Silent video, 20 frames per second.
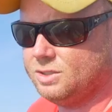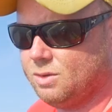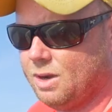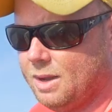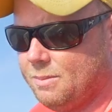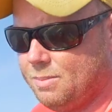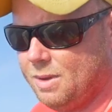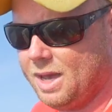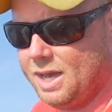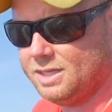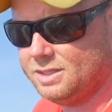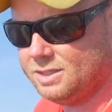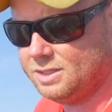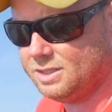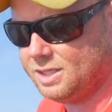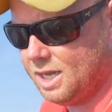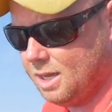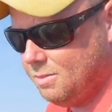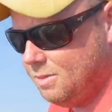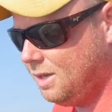striped bass
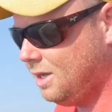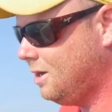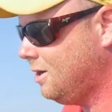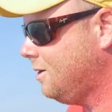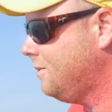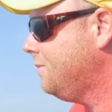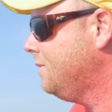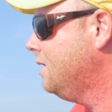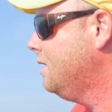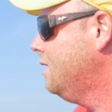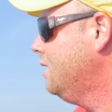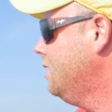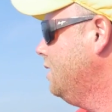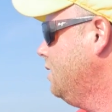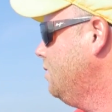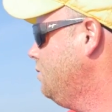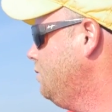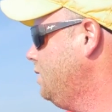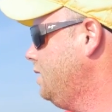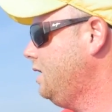this time of year.
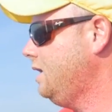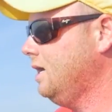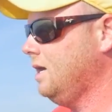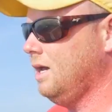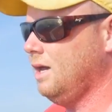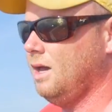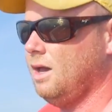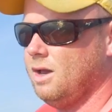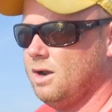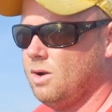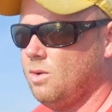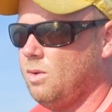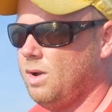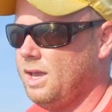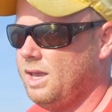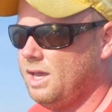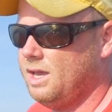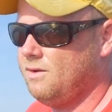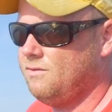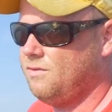We, uh, on our
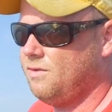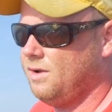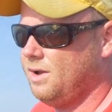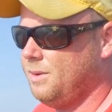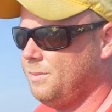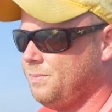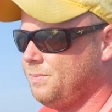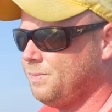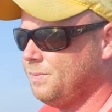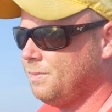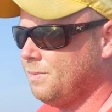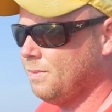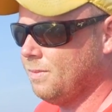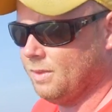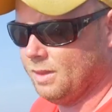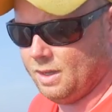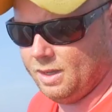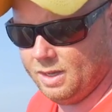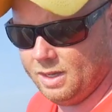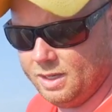way in from
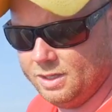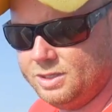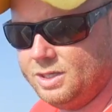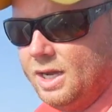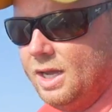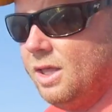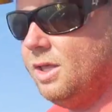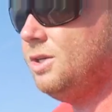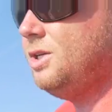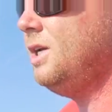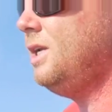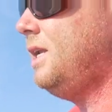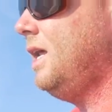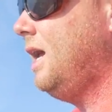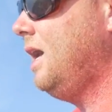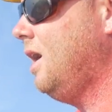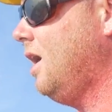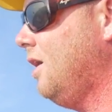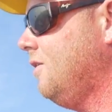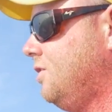a challenging
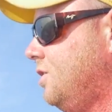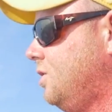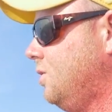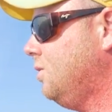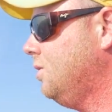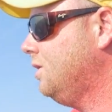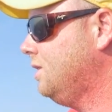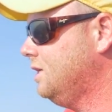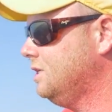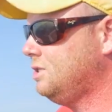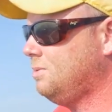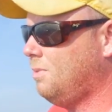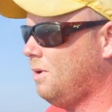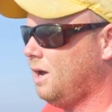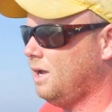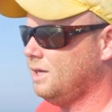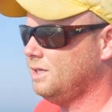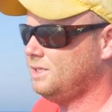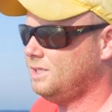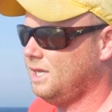day offshore, this
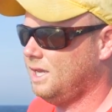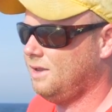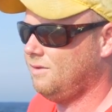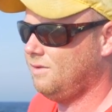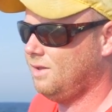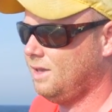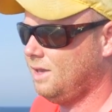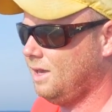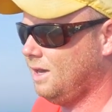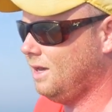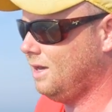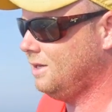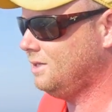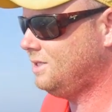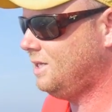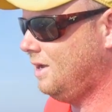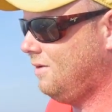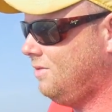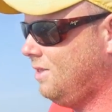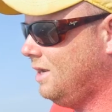spot is saving, uh,
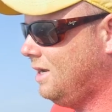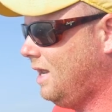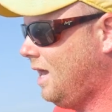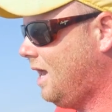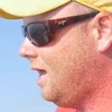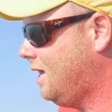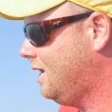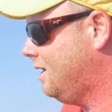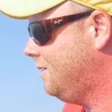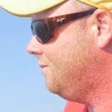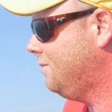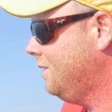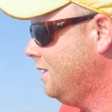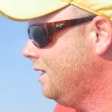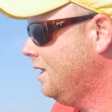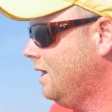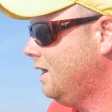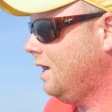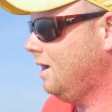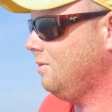saving the day. And
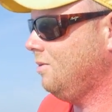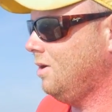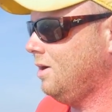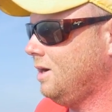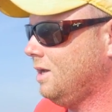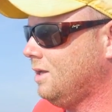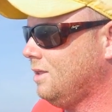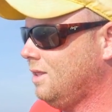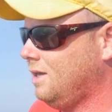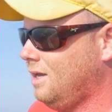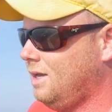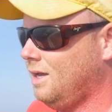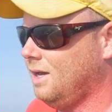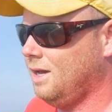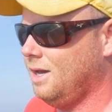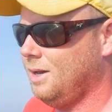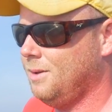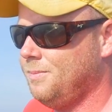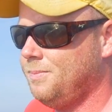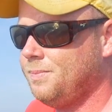ironically,
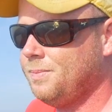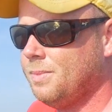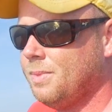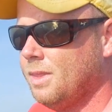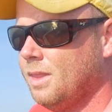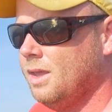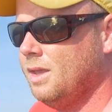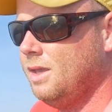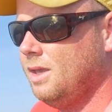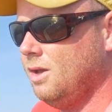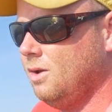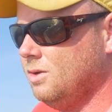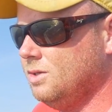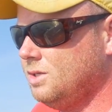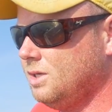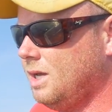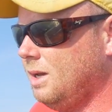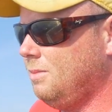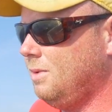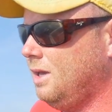uh, you know,
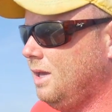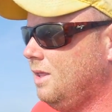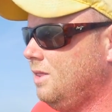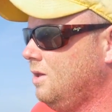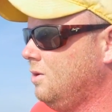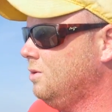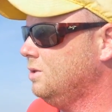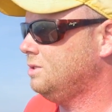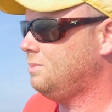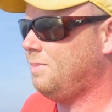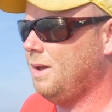as coming in, there was